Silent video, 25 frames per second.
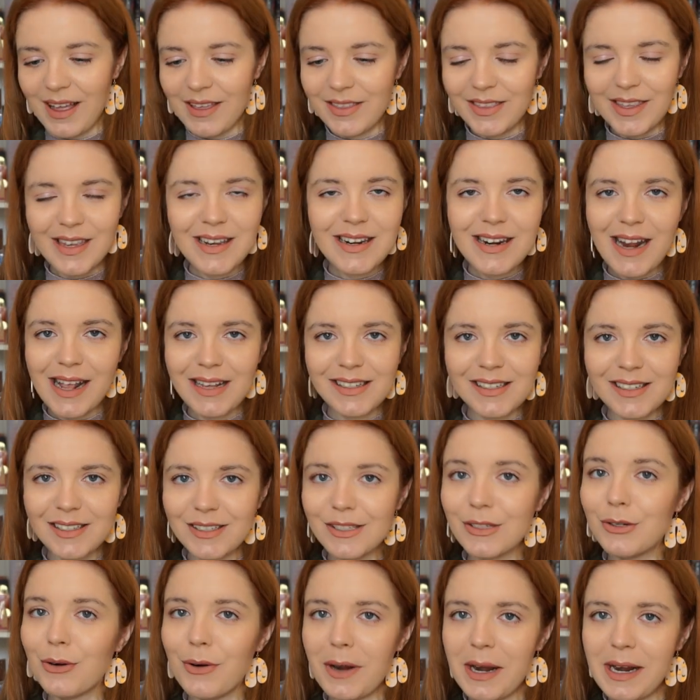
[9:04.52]
I think Ness is
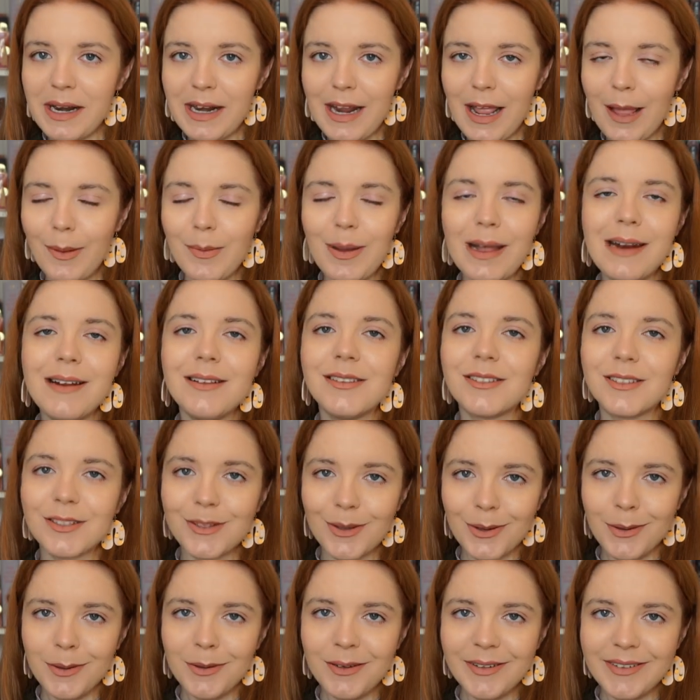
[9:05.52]
a great name and it's
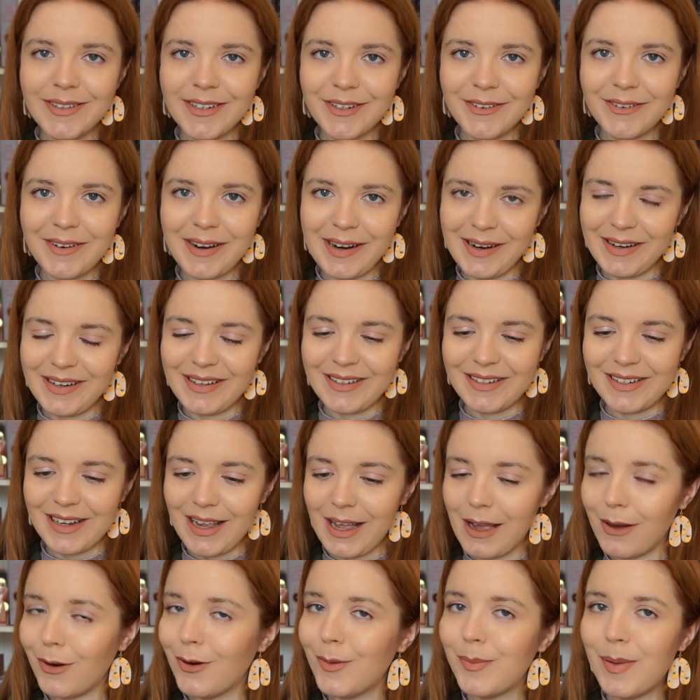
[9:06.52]
so underrated.
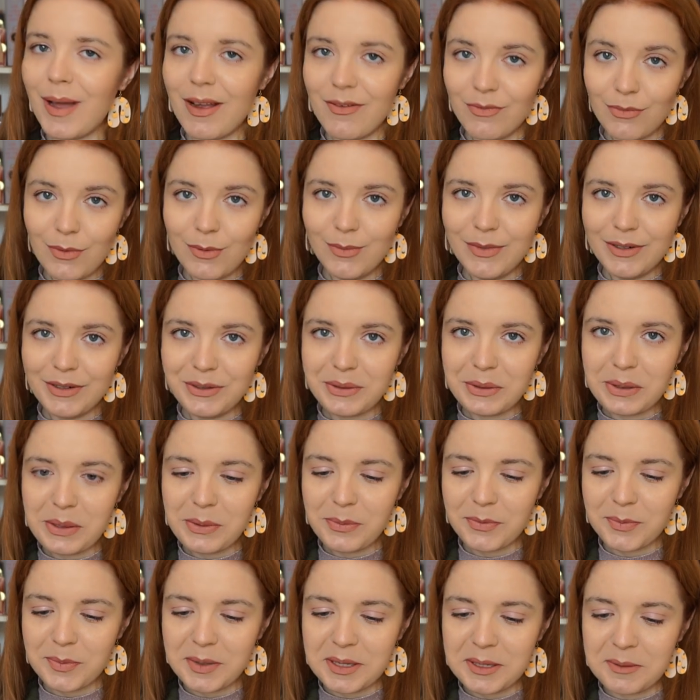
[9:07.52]
I hope everyone would agree
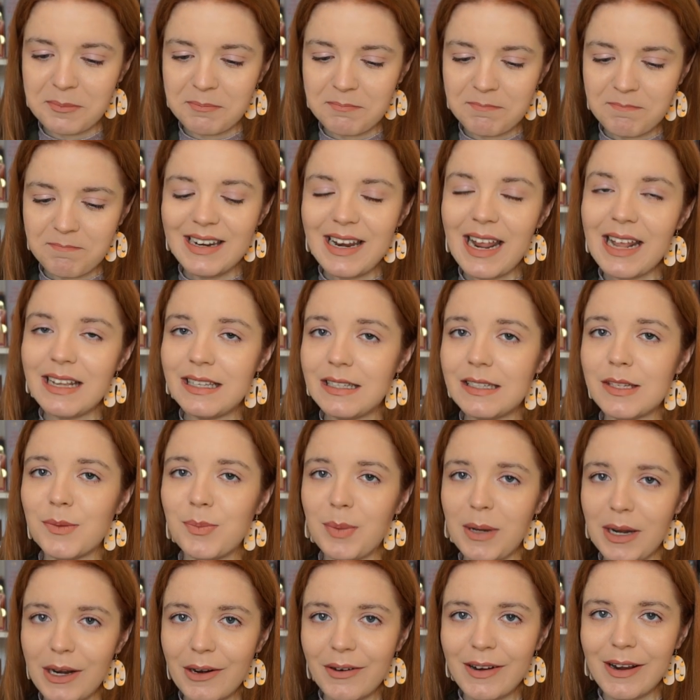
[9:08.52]
with me. Ness
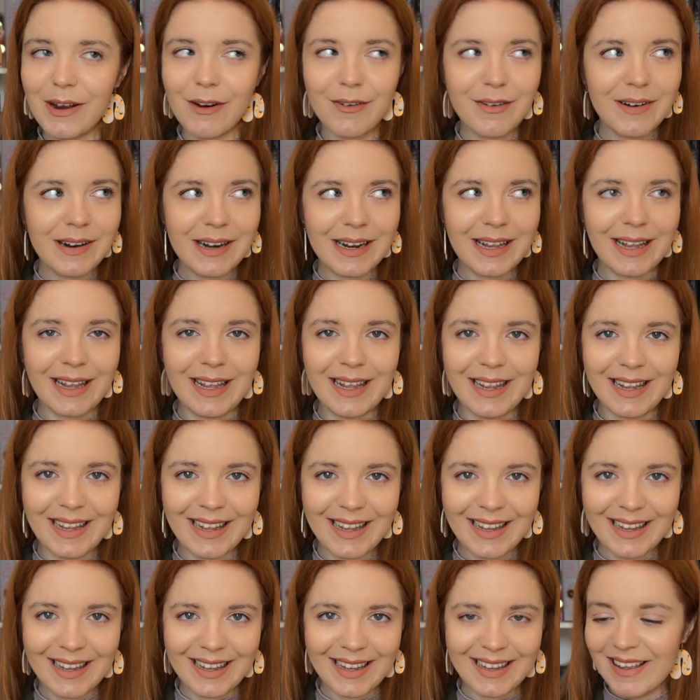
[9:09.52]

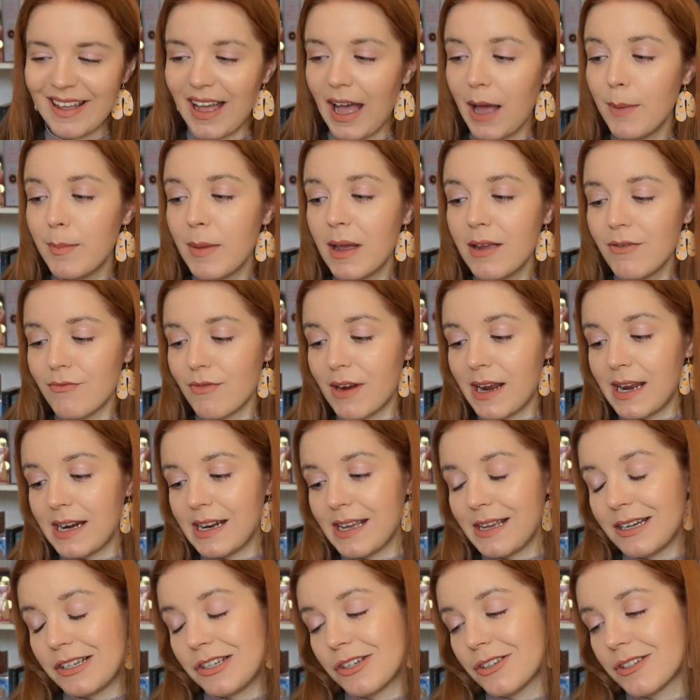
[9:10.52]
superiority. I might read
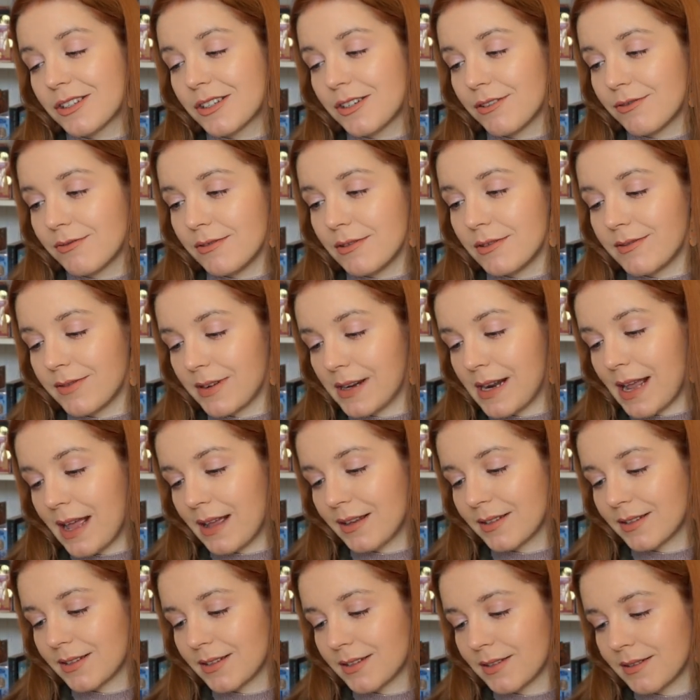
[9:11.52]
it just to root for
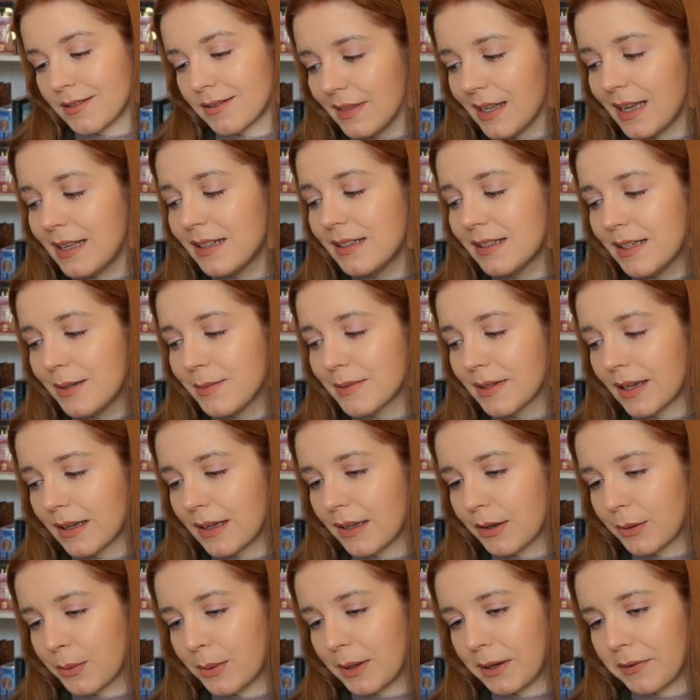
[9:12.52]
Ness. It seems like
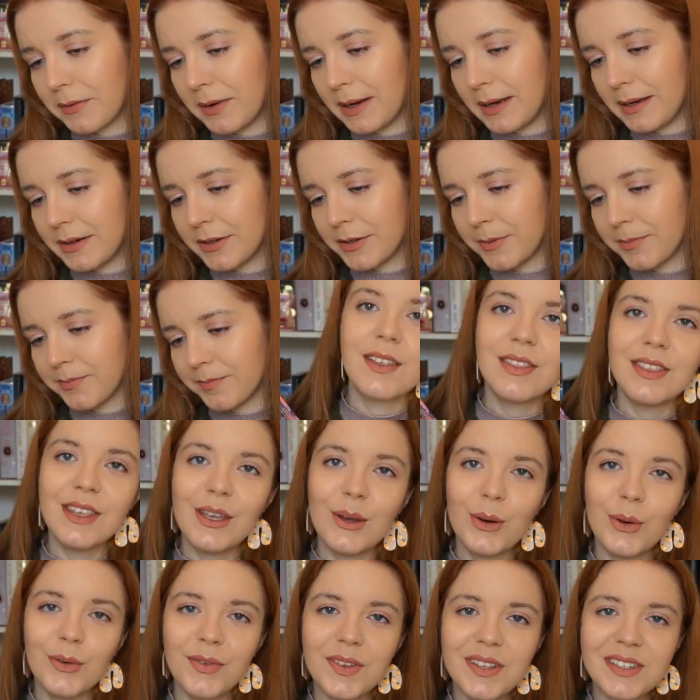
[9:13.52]
a quick read.
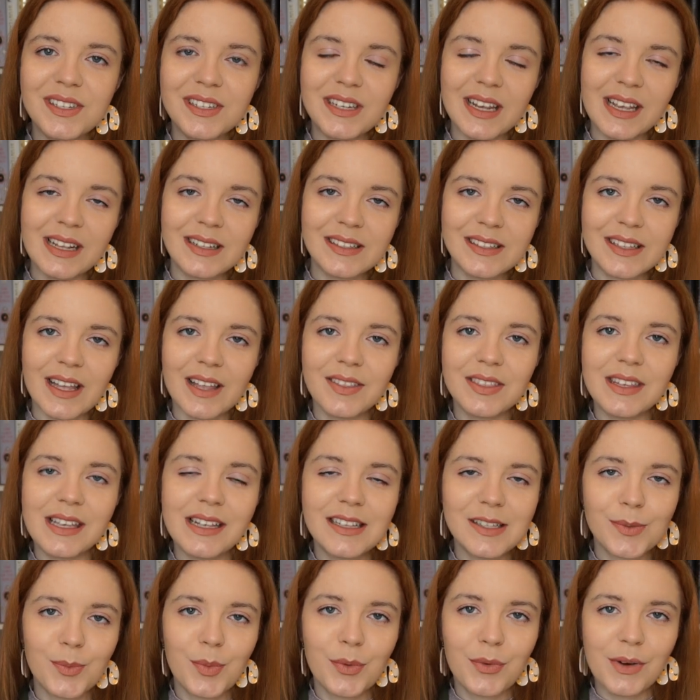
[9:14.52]
The author states that the
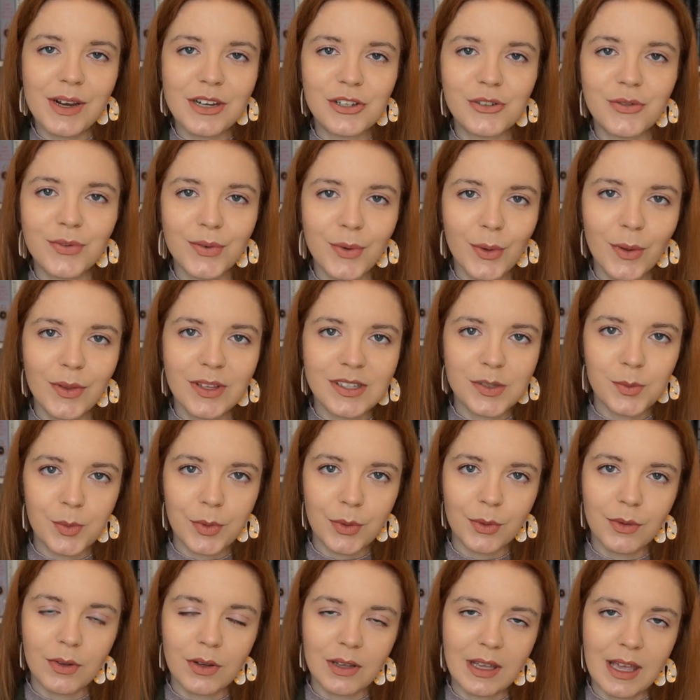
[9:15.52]
inspiration for this
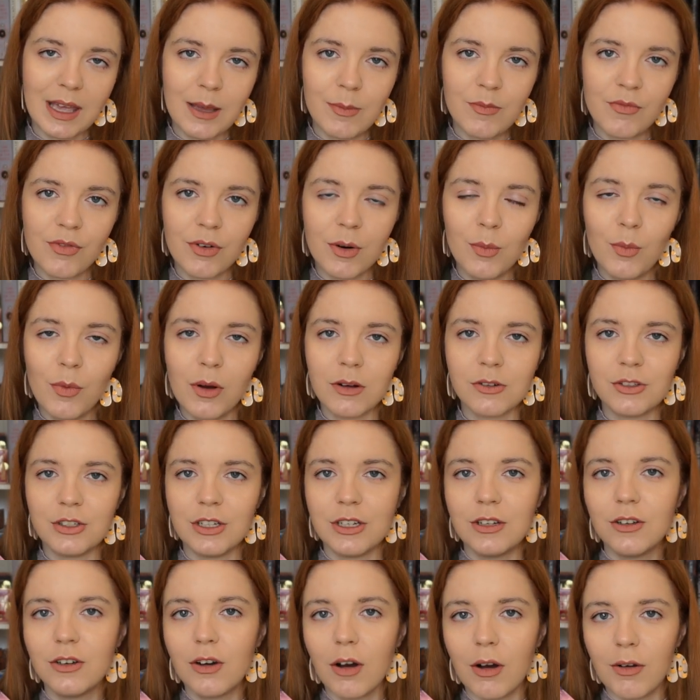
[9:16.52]
book came from
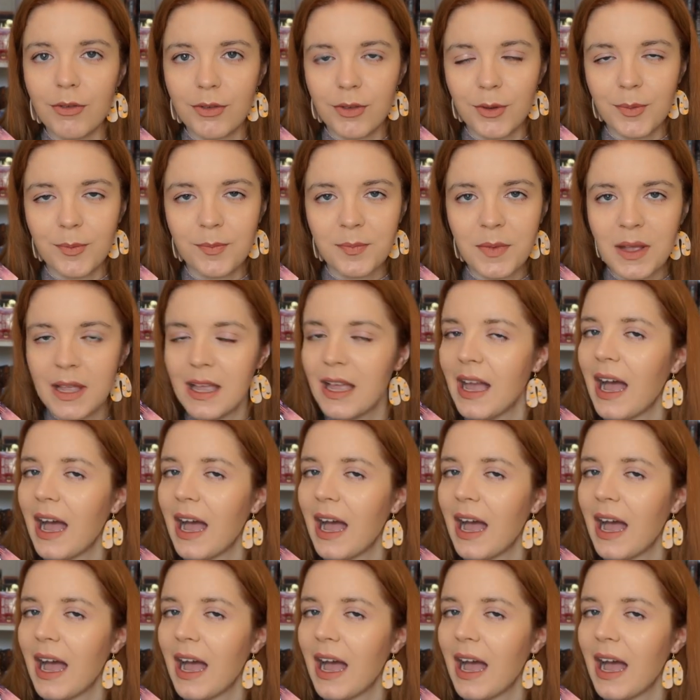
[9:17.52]
watching Gotham.